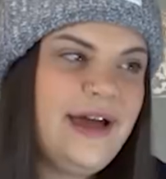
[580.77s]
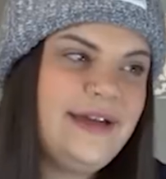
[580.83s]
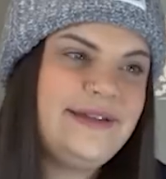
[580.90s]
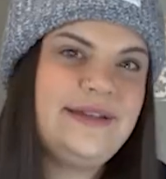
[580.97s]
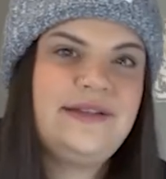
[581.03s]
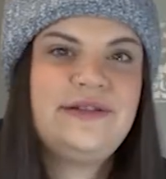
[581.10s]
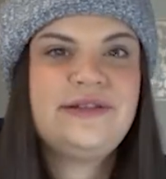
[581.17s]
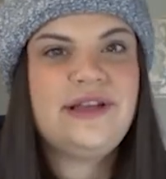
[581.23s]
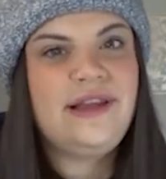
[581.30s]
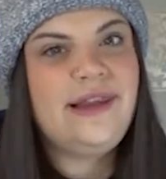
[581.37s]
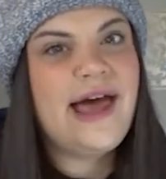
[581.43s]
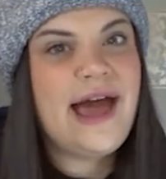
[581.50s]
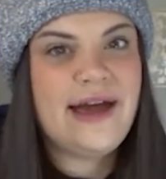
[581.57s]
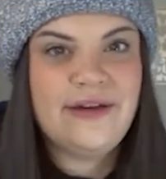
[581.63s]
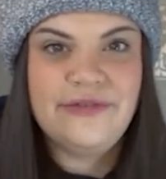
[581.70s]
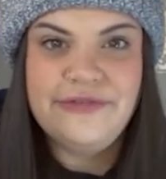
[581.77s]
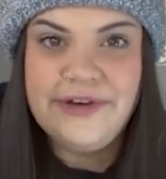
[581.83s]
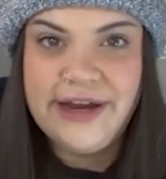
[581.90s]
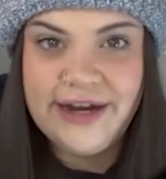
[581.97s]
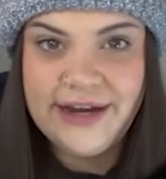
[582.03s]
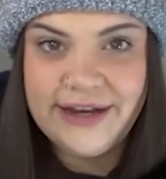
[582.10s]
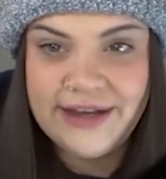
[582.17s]
Guys, there's a lack of
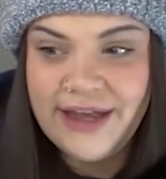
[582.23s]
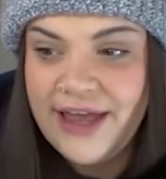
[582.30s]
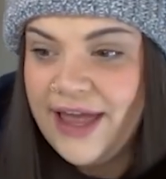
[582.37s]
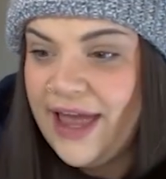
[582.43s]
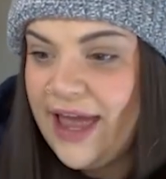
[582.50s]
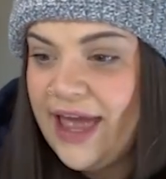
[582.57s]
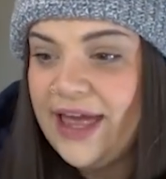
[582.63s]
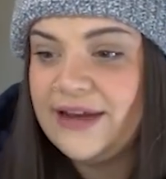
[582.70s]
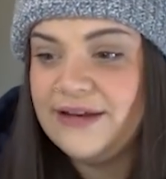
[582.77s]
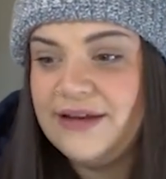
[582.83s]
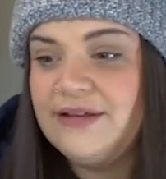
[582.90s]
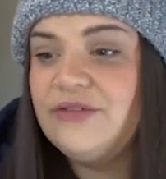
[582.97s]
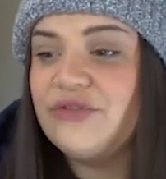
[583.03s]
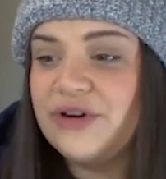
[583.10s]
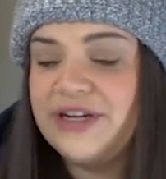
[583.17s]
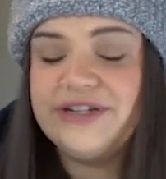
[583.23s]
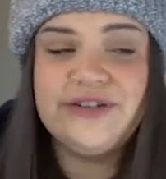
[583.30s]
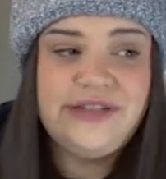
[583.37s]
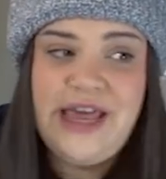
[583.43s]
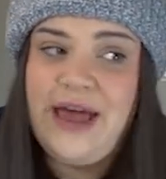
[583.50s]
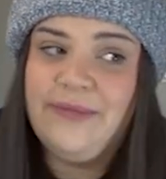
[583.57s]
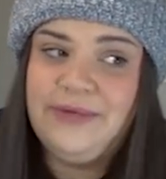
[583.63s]
fighting and
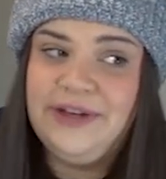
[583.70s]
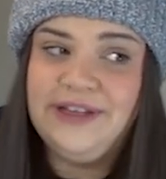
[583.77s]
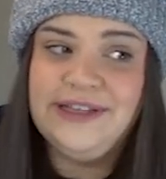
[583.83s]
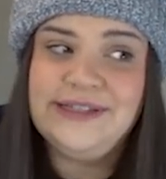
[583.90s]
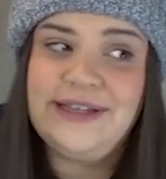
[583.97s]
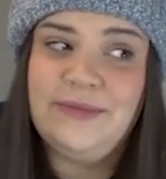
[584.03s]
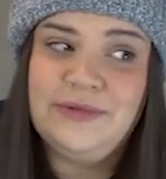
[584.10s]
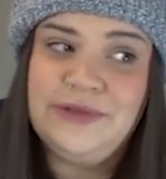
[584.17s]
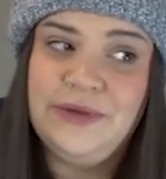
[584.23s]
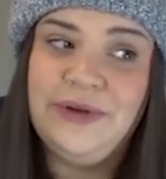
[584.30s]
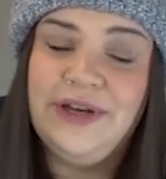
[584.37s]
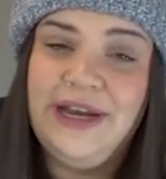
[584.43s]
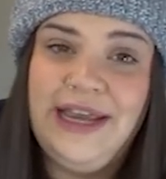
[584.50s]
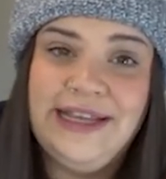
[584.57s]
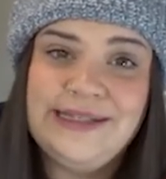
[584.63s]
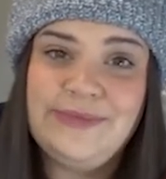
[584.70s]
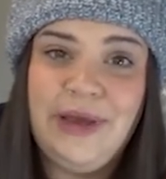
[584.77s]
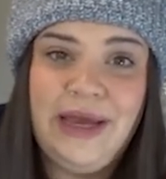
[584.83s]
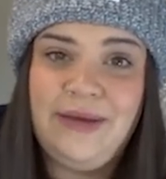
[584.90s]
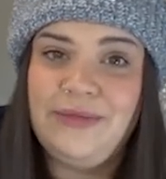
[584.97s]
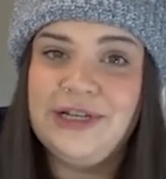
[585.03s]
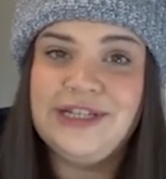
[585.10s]
creatures happening this episode, and it's
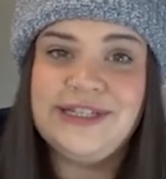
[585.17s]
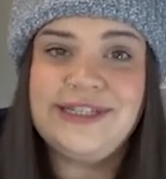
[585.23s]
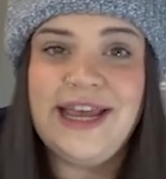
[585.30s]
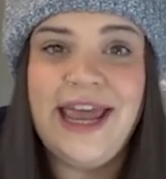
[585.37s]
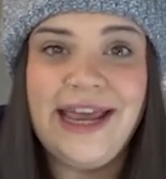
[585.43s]
making me just